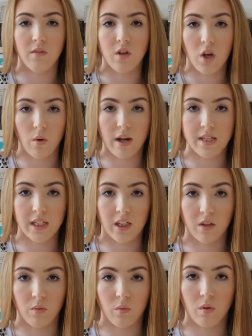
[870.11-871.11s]
You have no
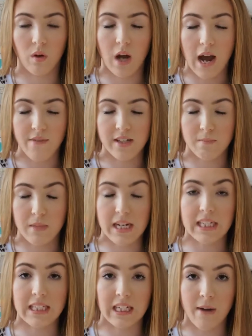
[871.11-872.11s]
idea I had this
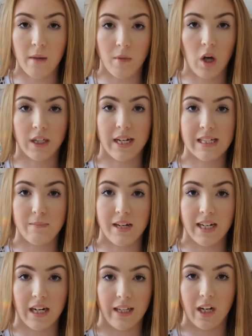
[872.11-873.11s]
big thing about buckets
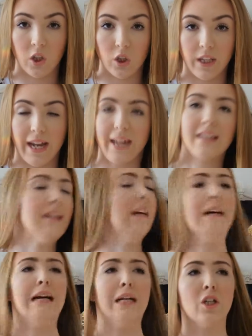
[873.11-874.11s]
being at like a good length.
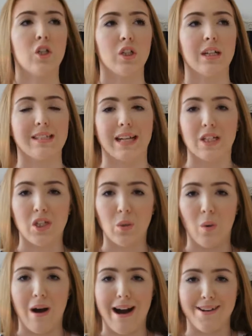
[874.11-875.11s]
Usually it's like
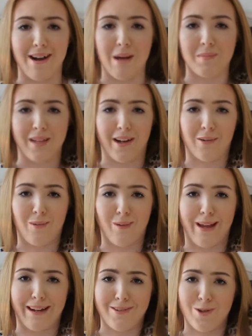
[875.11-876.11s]
too wide and it's like all
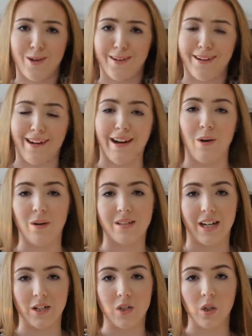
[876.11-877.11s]
like chicken or
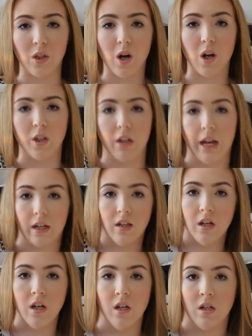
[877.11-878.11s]
it's like too low and you're like,
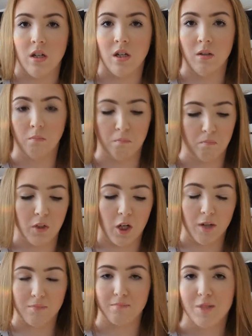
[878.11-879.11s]
you
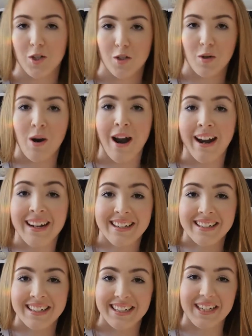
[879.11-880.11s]
know,
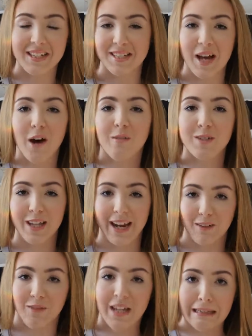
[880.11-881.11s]
strengthening yourself to
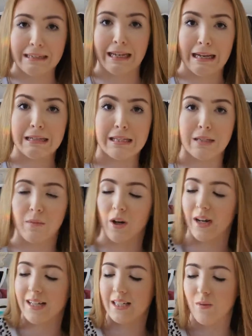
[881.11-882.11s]
like get into the
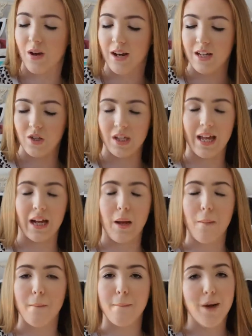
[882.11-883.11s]
bucket. This one is like,
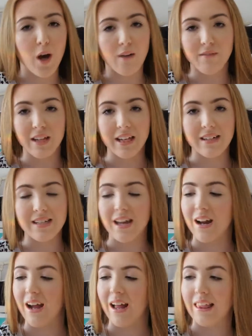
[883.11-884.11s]

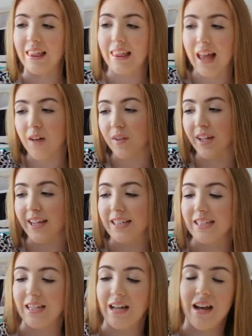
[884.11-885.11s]
and I love
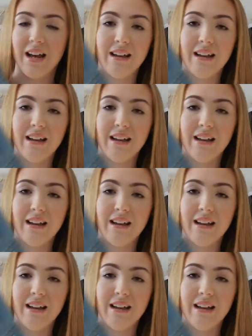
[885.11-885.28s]
it.